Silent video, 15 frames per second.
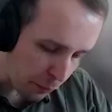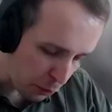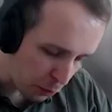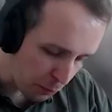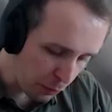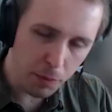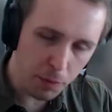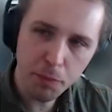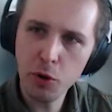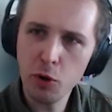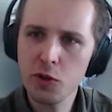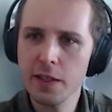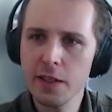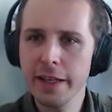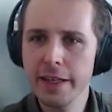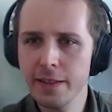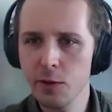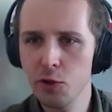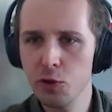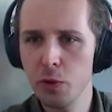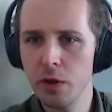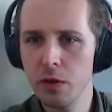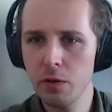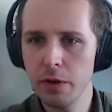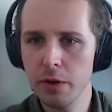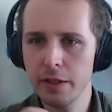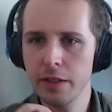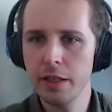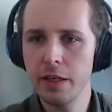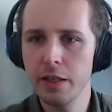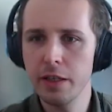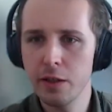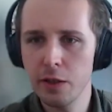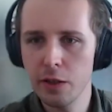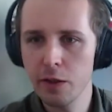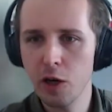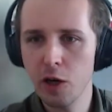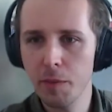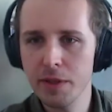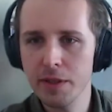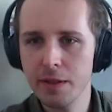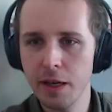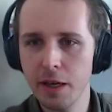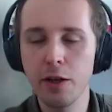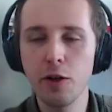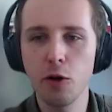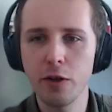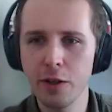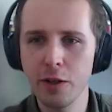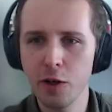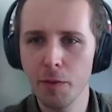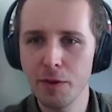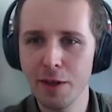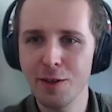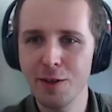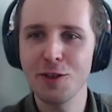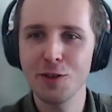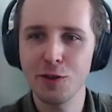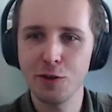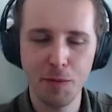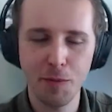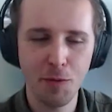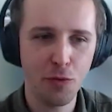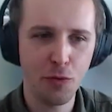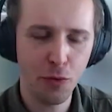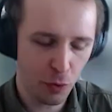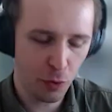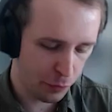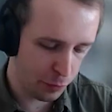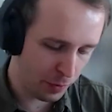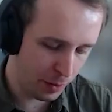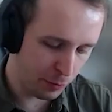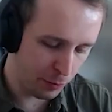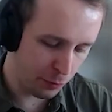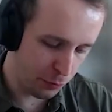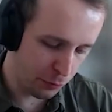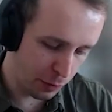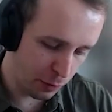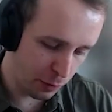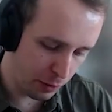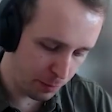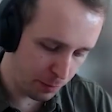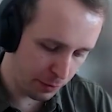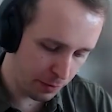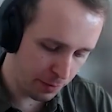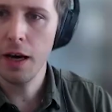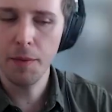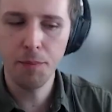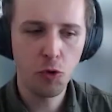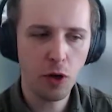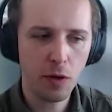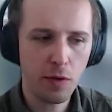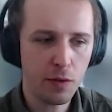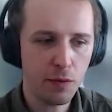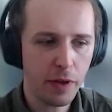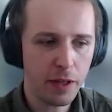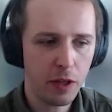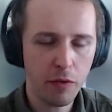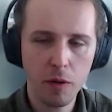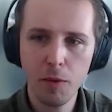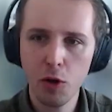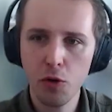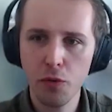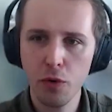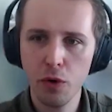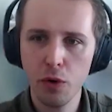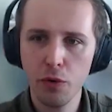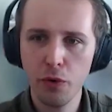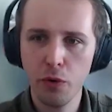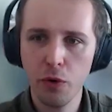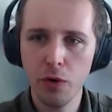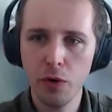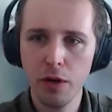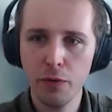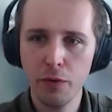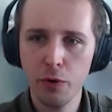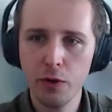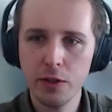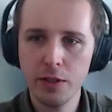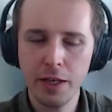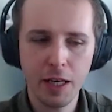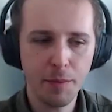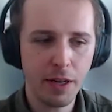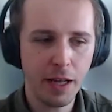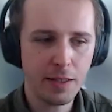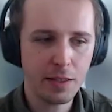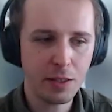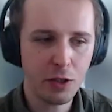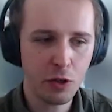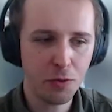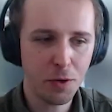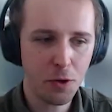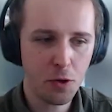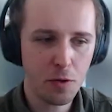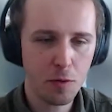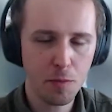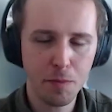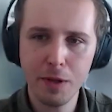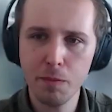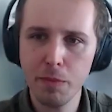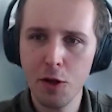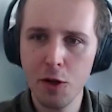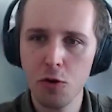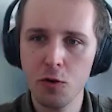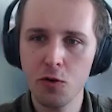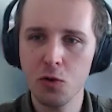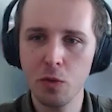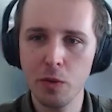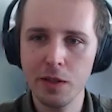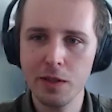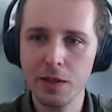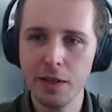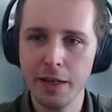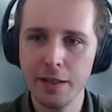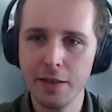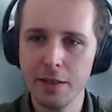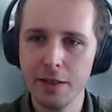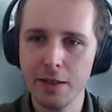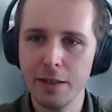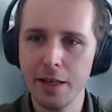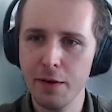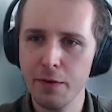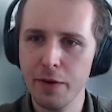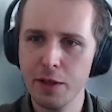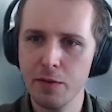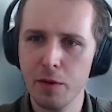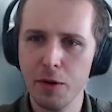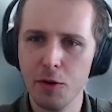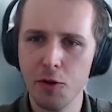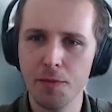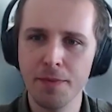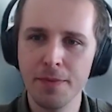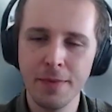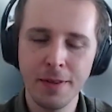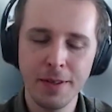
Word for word: will post the links as well in, in the comments, not in the comment section, in the description for people to follow up on. Justin, thank you very much for your time and answering the questions. It's been a pleasure as always, and yeah, thanks very much.